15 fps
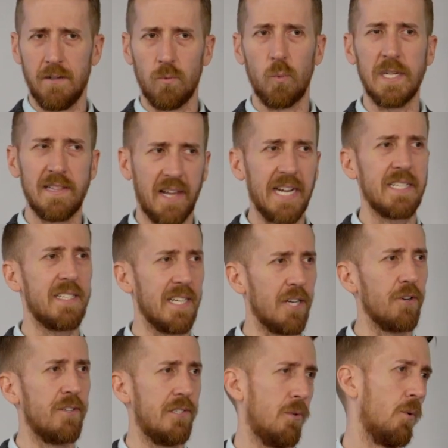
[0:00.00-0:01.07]
We like to
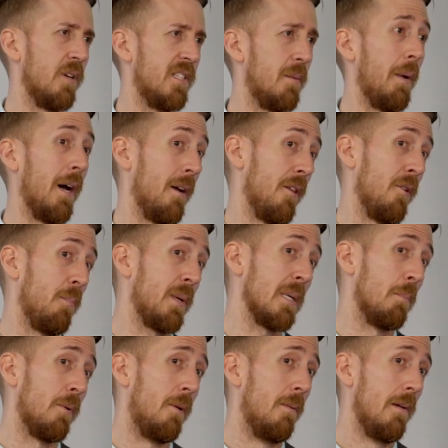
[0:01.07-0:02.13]
hear stories about other
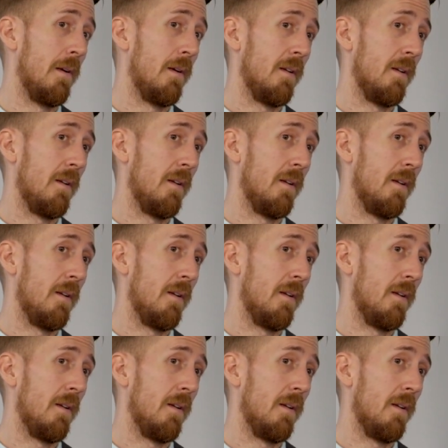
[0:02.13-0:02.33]
people.